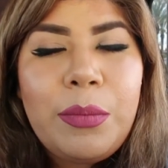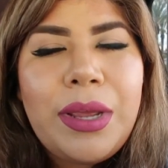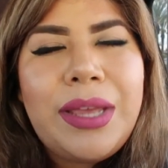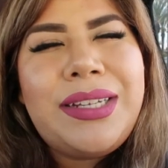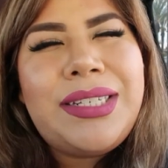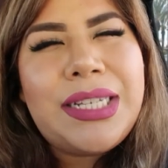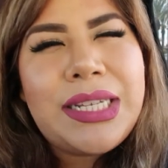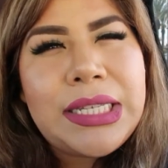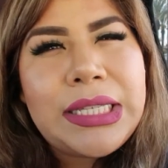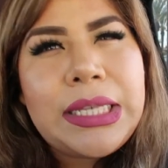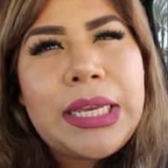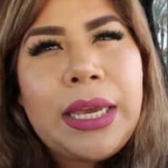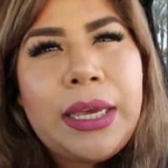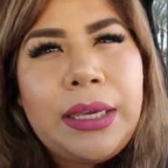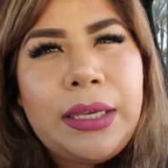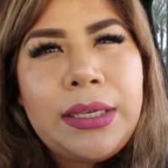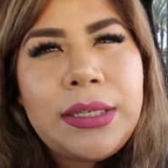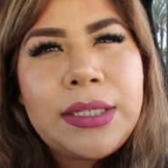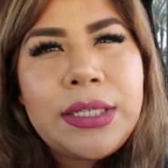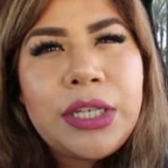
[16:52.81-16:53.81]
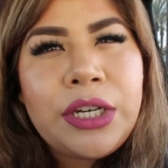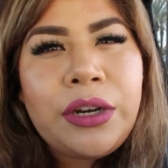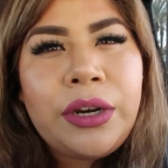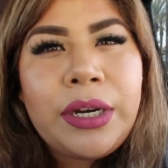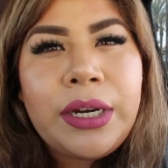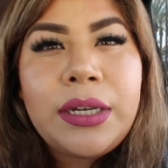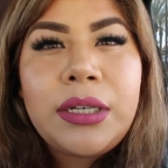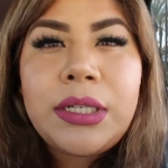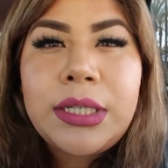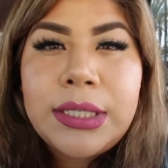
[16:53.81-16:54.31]
it does get easier
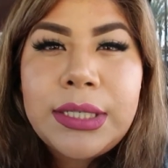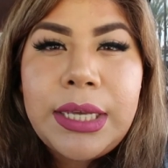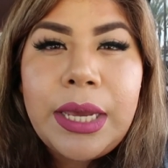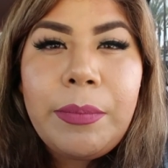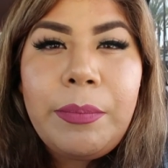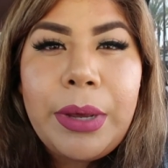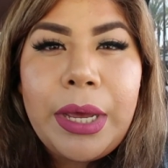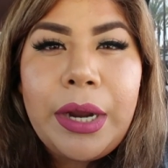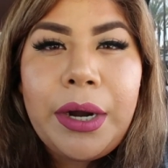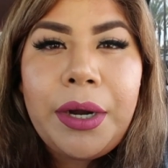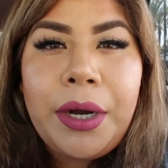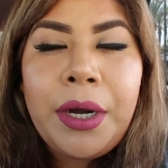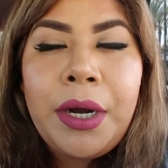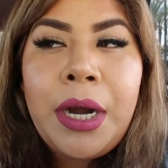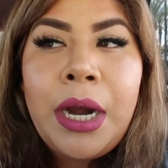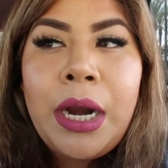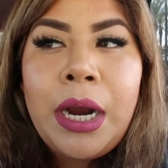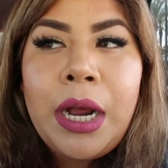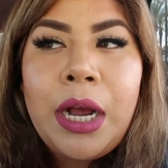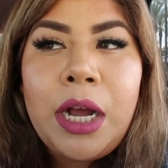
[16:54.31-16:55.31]
and it does get better.